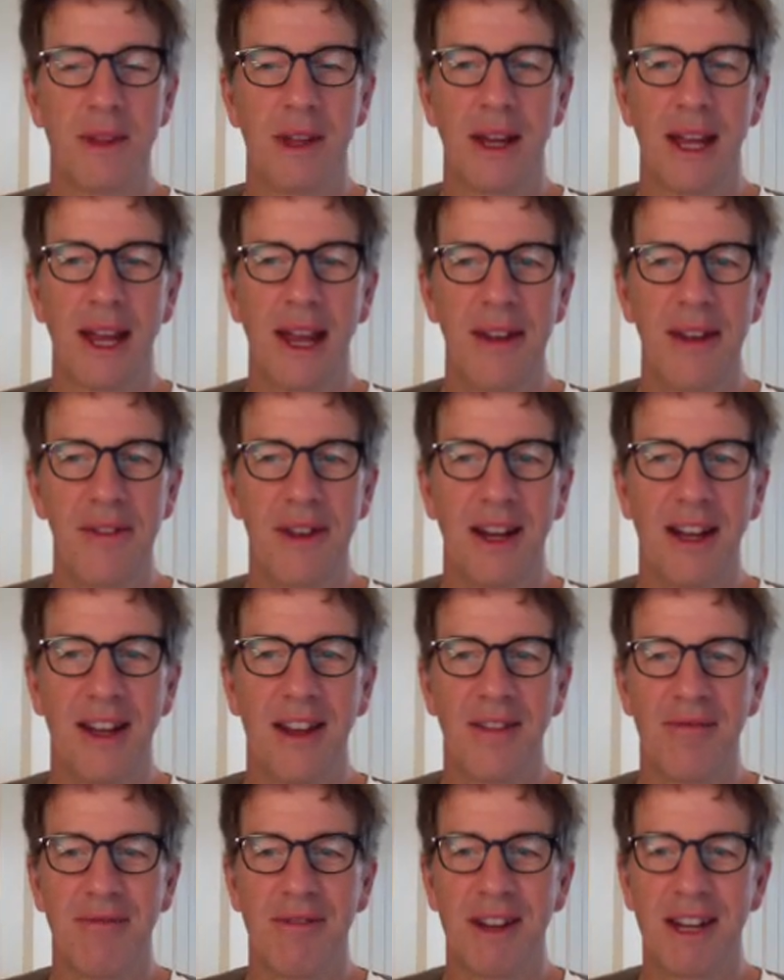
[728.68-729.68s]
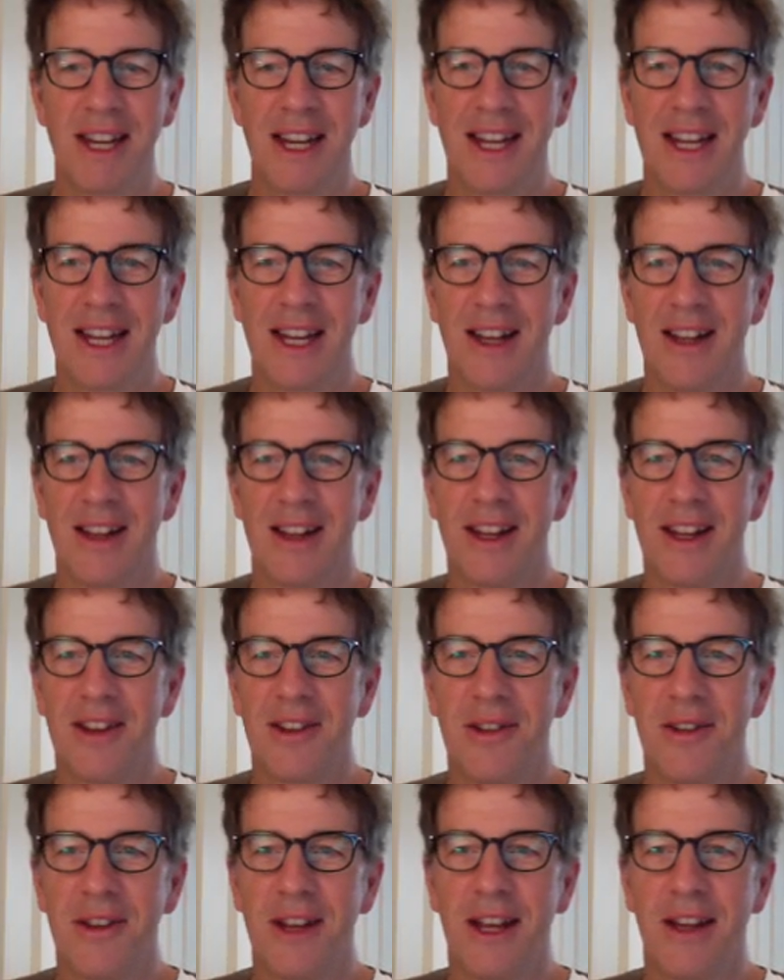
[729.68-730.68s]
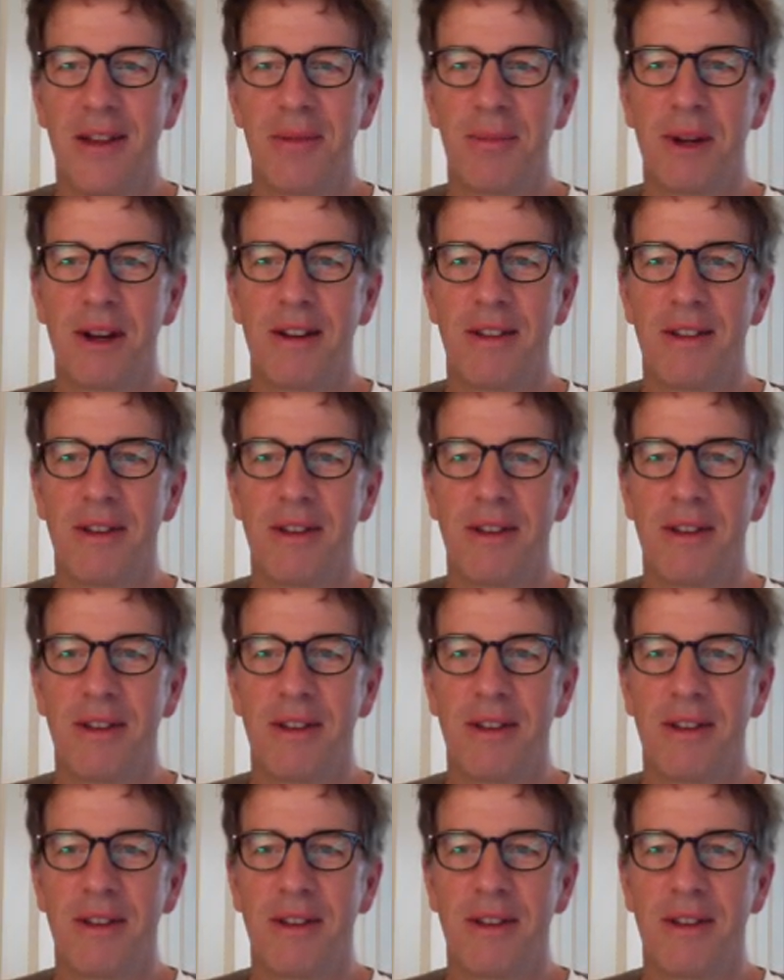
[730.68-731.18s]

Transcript: having this really interesting experience